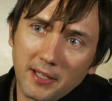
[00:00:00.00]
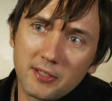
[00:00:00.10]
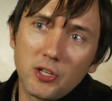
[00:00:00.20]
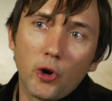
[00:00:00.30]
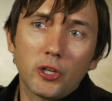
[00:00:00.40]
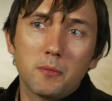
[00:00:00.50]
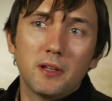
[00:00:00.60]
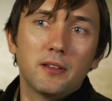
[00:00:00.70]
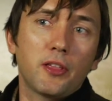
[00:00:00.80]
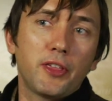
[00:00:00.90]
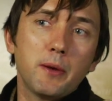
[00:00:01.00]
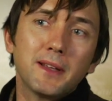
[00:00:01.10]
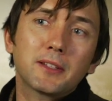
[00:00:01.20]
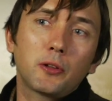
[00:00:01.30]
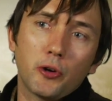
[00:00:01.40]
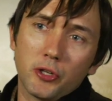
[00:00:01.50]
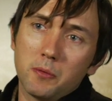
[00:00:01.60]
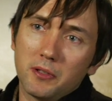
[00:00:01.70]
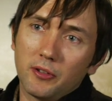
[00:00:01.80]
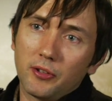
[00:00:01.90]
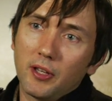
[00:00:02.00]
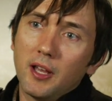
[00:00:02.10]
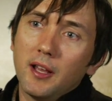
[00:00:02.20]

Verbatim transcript: Because the argument, the theoretical arguments